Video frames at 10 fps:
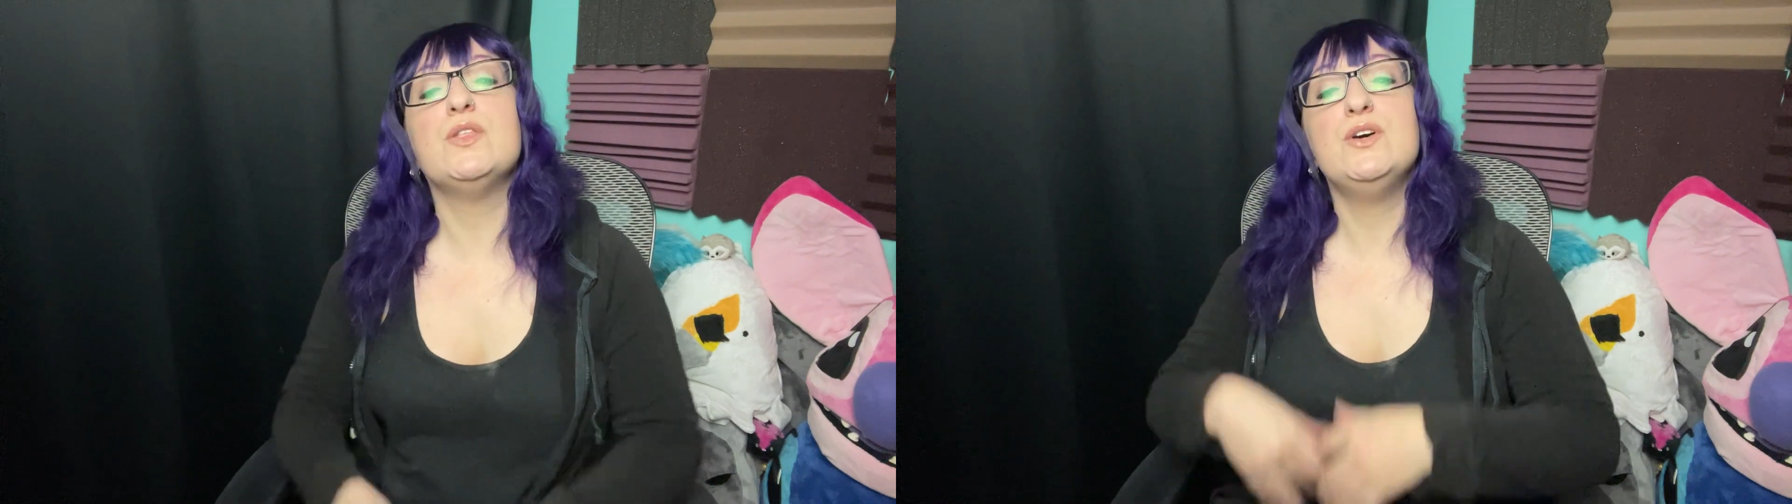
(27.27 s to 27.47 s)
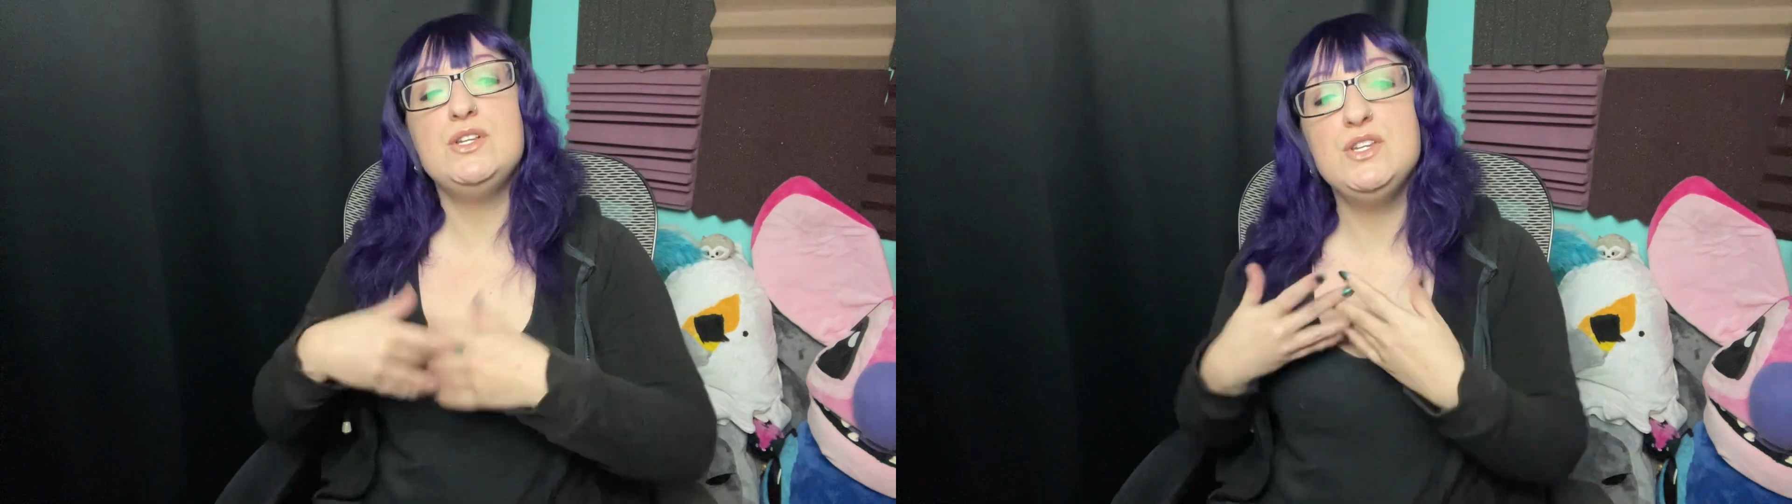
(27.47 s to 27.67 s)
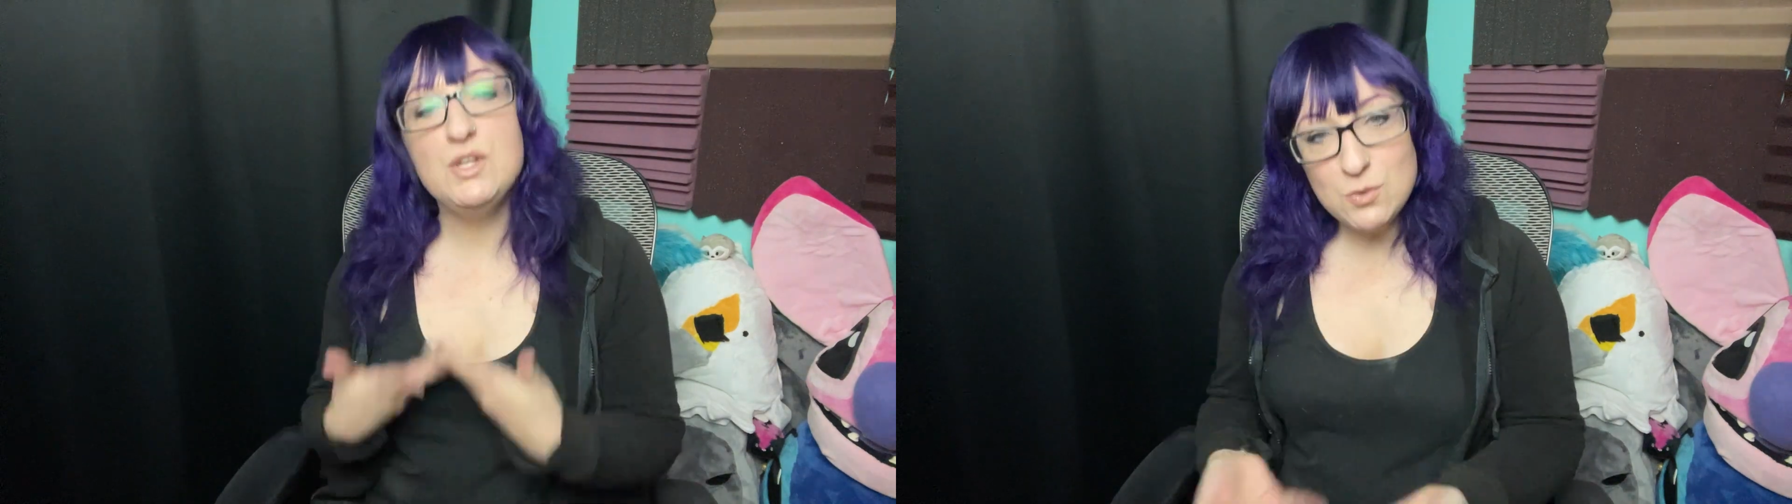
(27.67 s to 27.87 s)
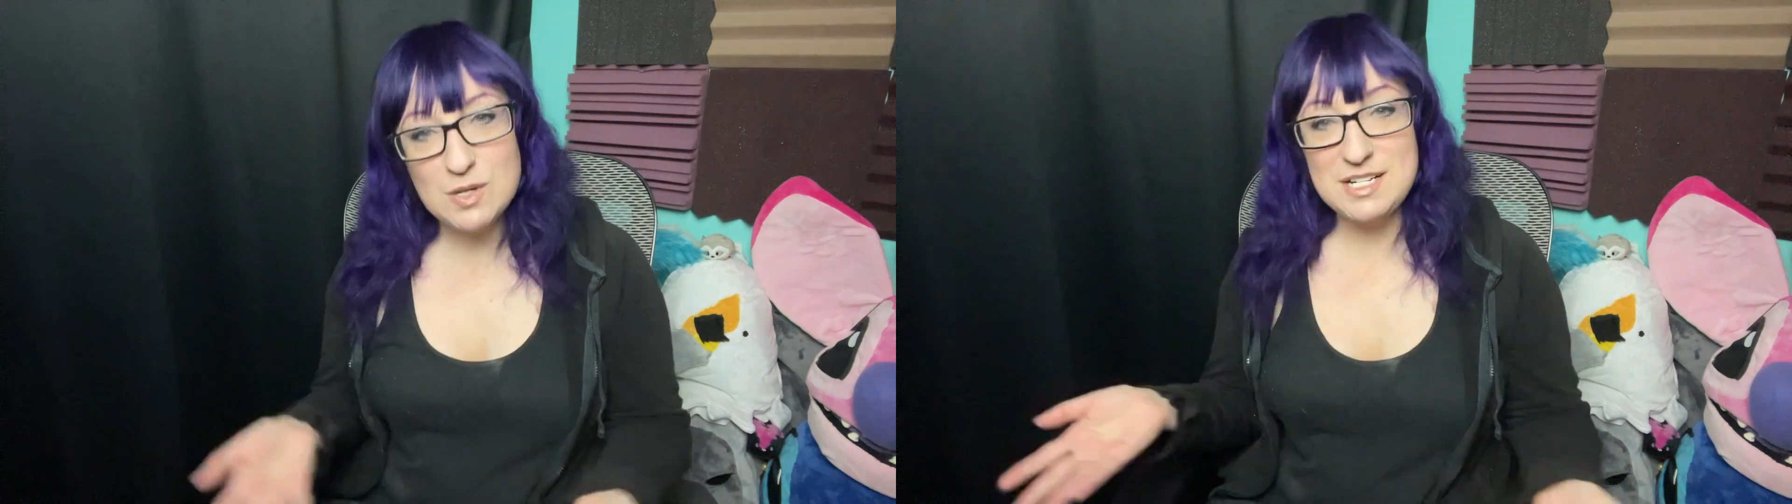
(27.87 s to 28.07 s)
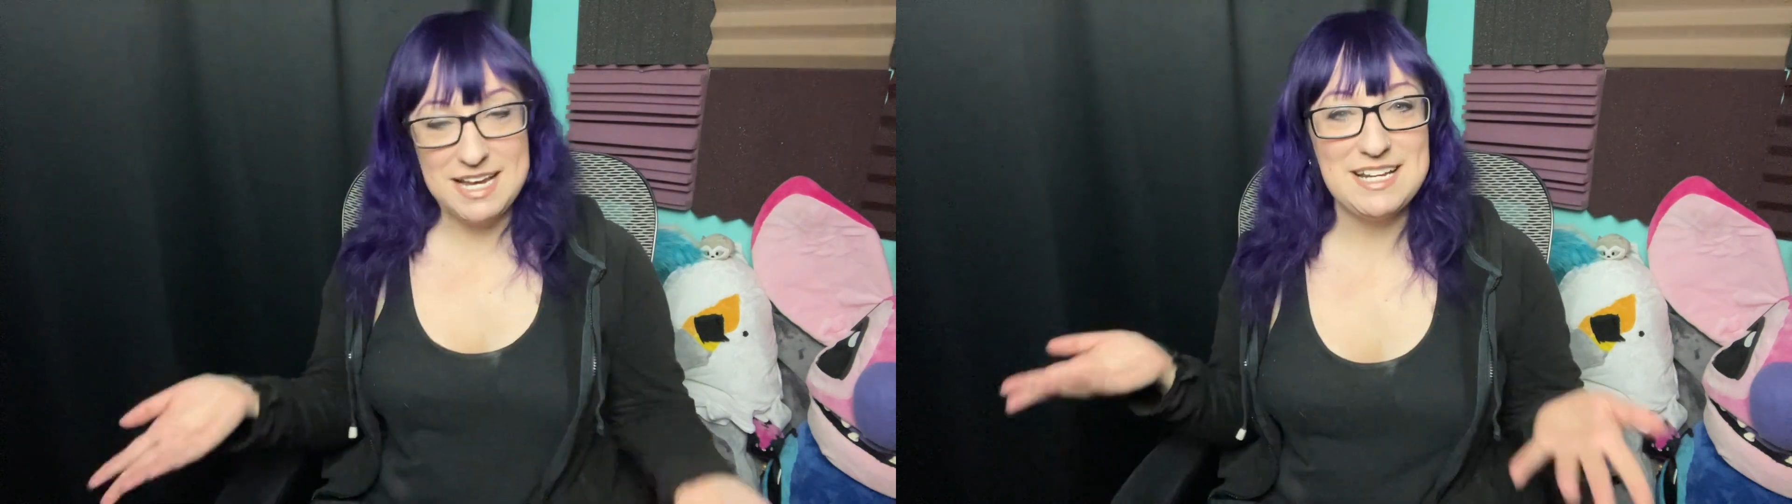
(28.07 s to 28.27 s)
the
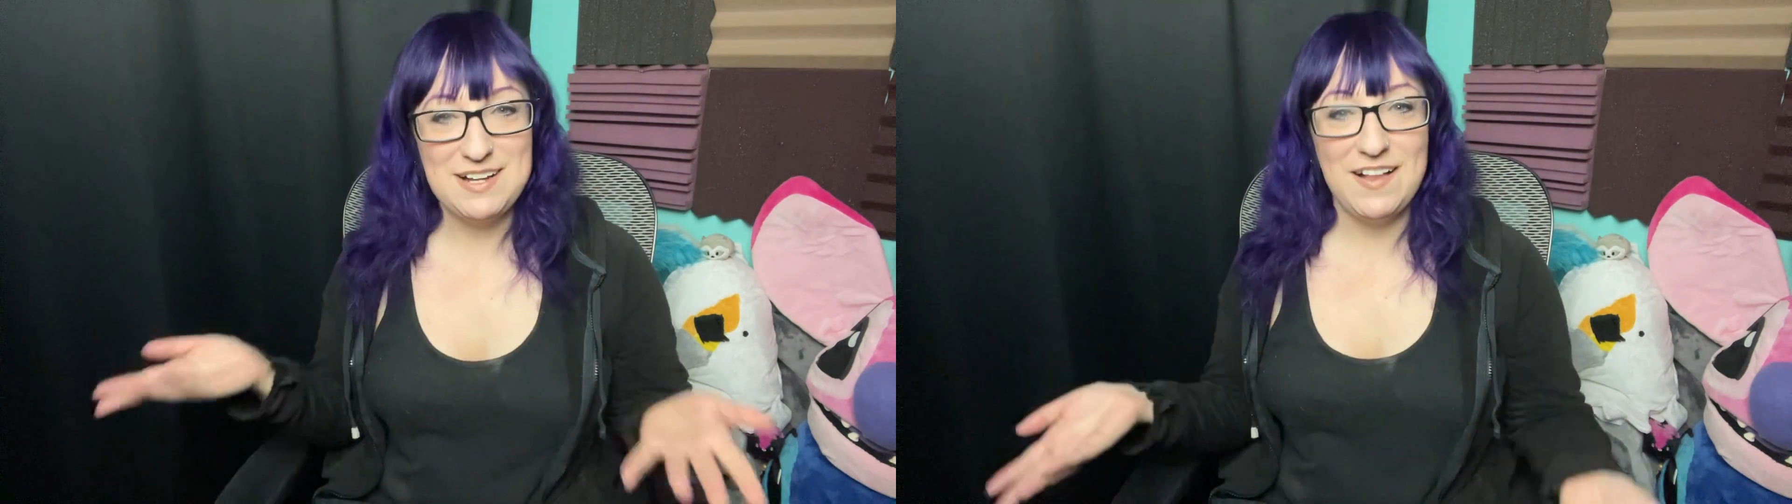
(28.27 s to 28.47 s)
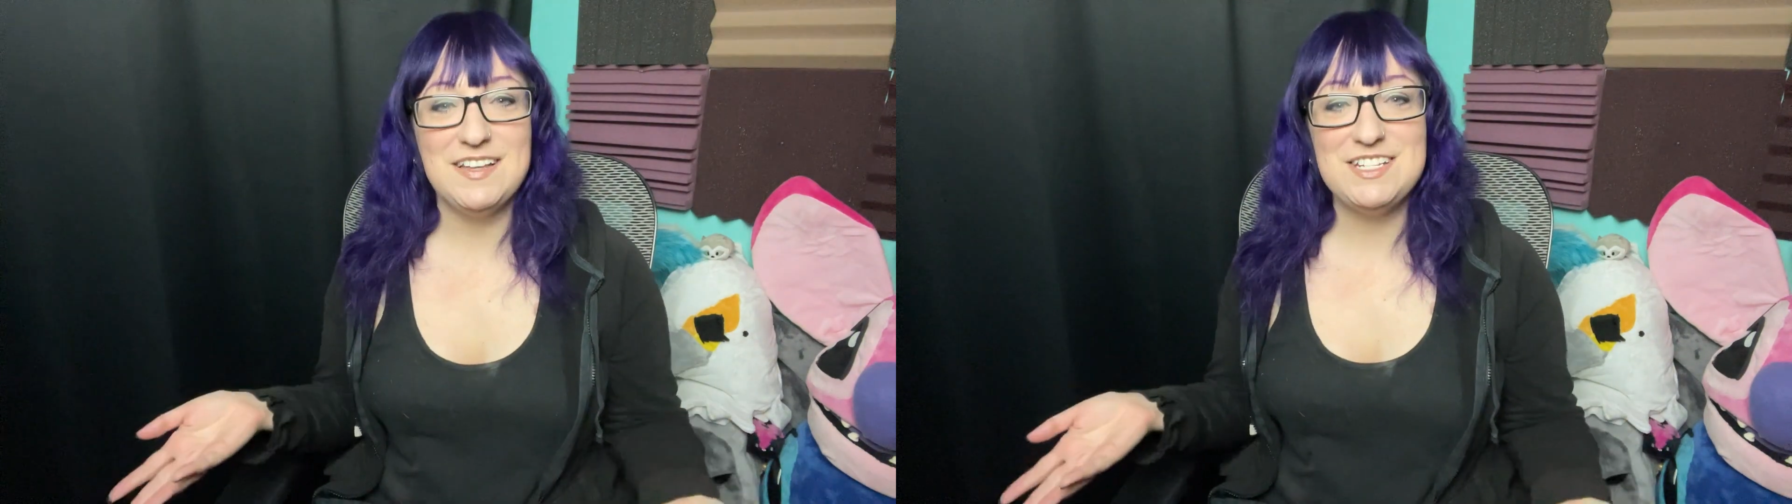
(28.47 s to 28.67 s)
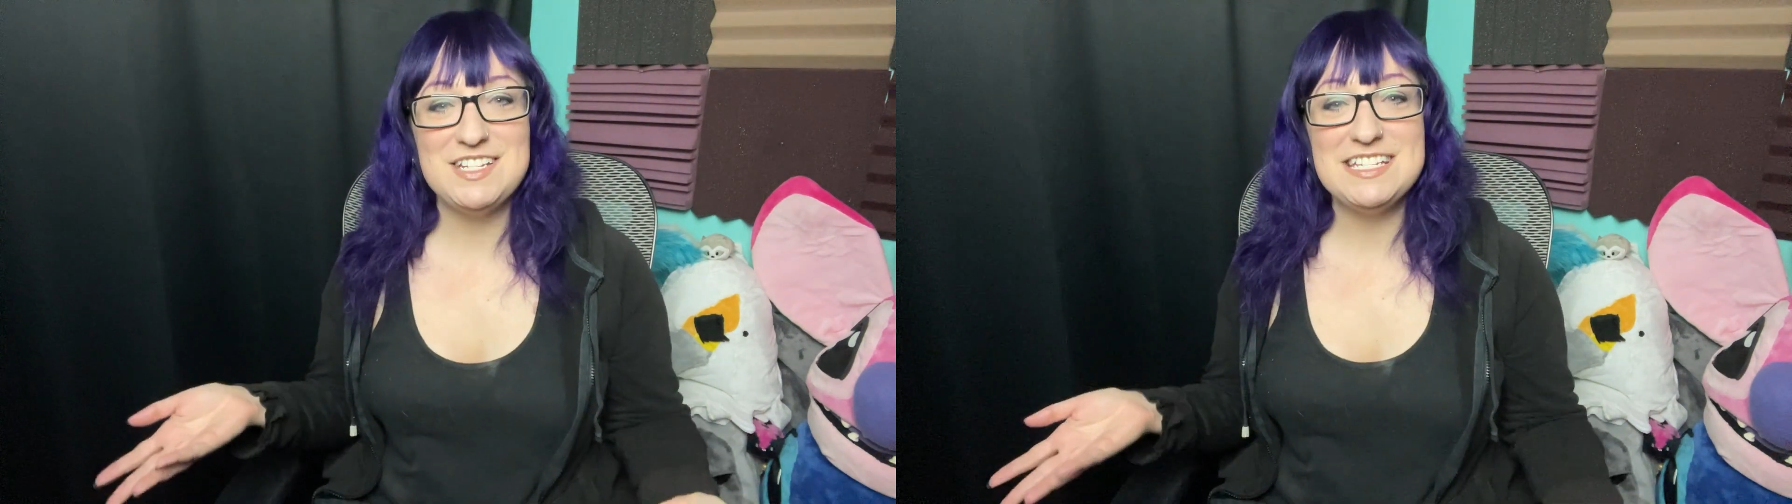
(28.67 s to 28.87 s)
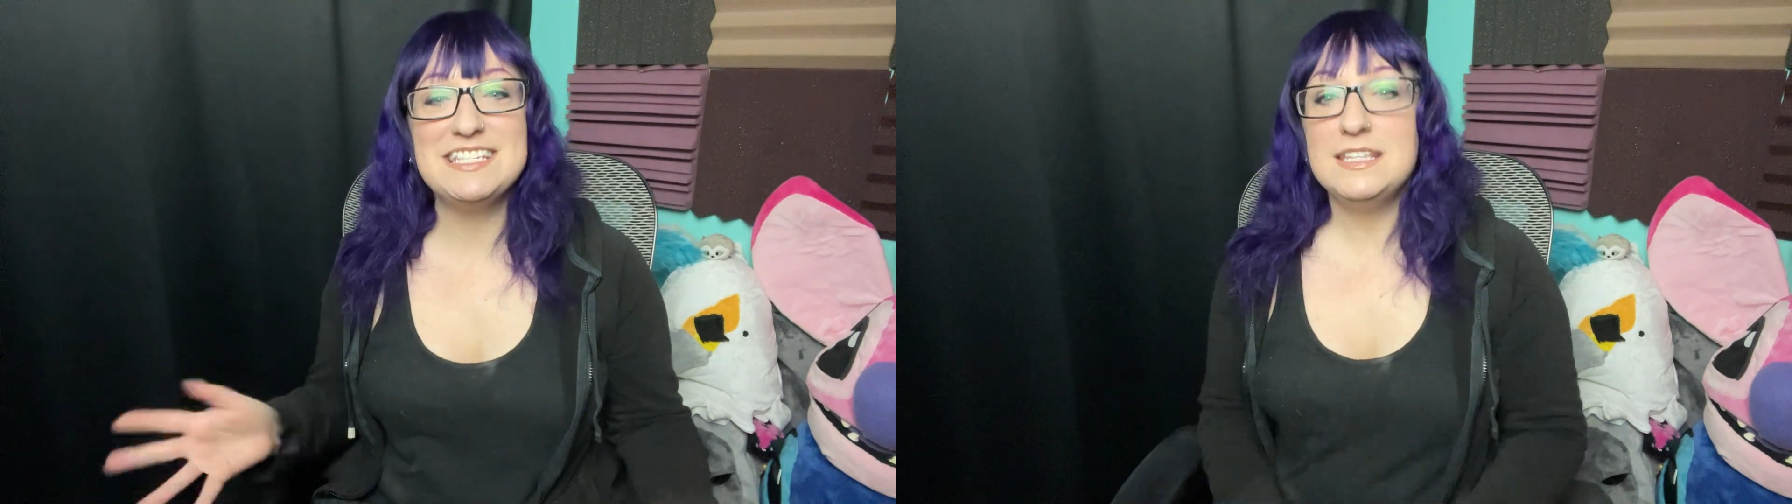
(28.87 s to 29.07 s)
newer technologies